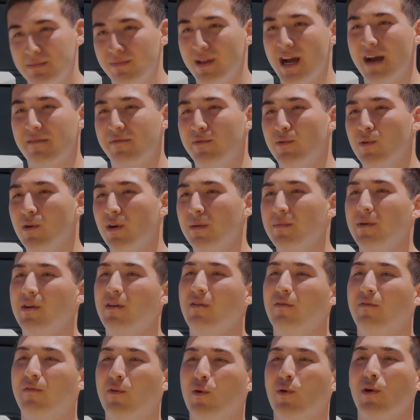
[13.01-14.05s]
platform
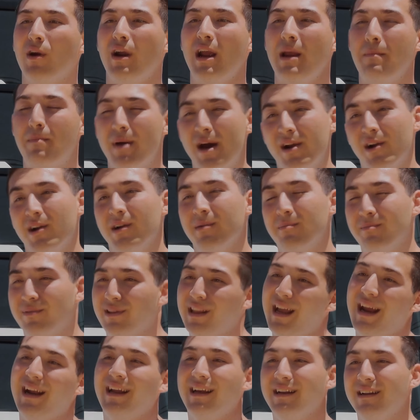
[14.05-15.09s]
for a better
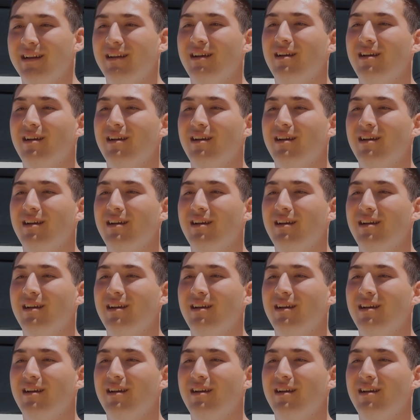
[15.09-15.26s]
planet.